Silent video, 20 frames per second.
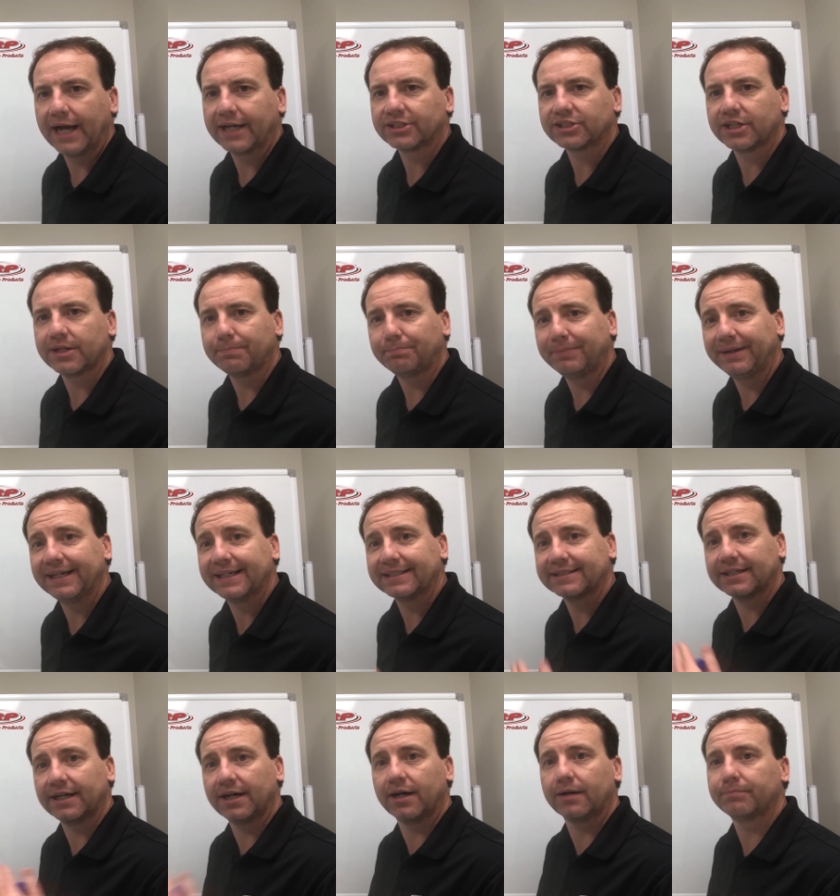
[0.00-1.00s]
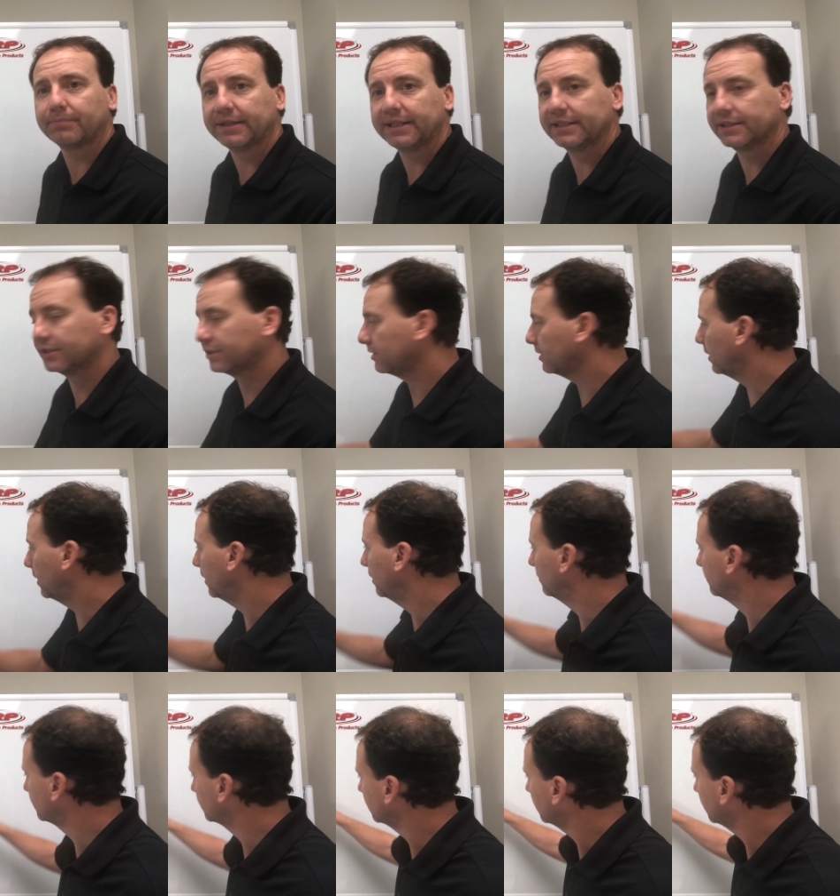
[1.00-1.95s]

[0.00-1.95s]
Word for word: actually picks up its load.